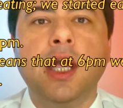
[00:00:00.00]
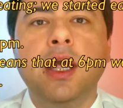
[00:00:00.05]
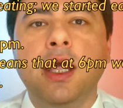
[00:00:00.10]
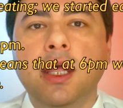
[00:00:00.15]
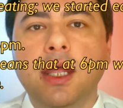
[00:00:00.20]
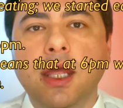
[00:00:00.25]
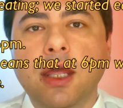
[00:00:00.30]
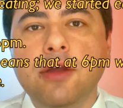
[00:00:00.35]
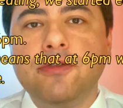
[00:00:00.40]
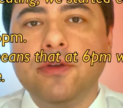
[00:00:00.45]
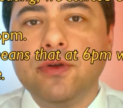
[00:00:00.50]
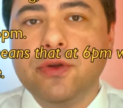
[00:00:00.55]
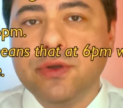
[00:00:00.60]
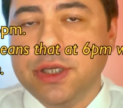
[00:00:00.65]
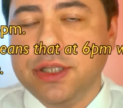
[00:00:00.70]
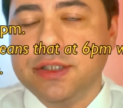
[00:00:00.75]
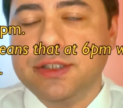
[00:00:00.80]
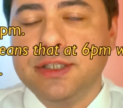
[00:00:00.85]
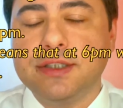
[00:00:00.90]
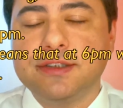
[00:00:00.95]
If you look at
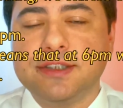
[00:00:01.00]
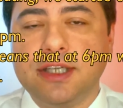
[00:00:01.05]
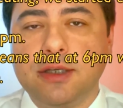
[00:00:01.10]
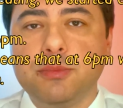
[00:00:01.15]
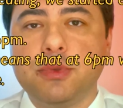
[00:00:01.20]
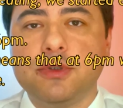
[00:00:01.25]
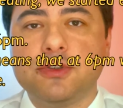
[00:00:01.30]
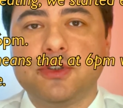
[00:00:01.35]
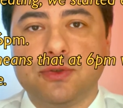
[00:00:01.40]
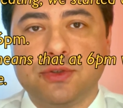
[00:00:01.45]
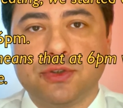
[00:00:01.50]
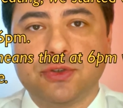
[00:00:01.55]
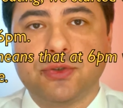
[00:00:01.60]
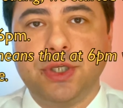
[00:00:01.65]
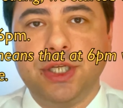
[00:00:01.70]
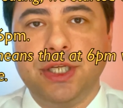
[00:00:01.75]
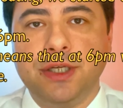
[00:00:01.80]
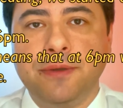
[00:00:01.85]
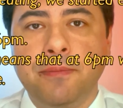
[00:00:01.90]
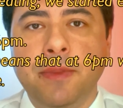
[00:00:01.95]
the examples on
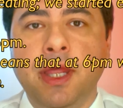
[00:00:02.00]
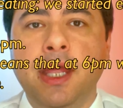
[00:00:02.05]
screen,